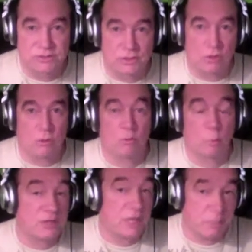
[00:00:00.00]
So
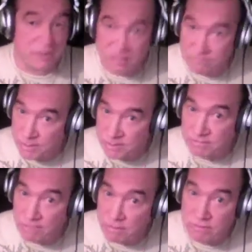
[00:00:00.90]
but they've
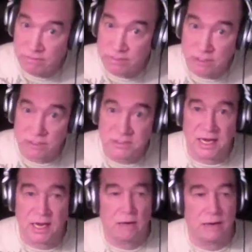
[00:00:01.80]
been very, very good
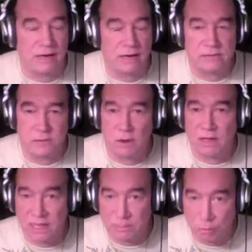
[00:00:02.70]
now, and
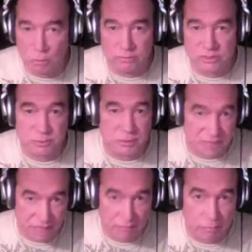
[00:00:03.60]
I like Paul Reed
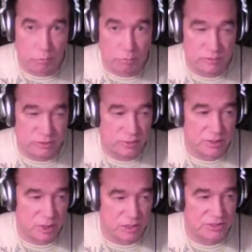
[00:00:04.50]
Smith. I have a Paul Reed
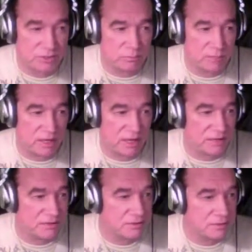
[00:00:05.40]
Smith Custom,
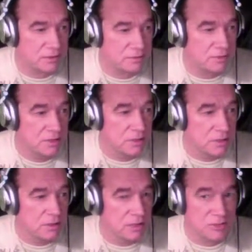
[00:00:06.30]
and
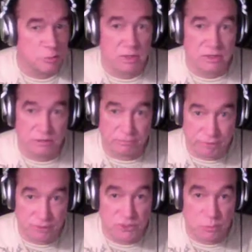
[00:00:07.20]
it's one of the
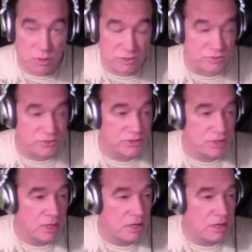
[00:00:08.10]
first ones.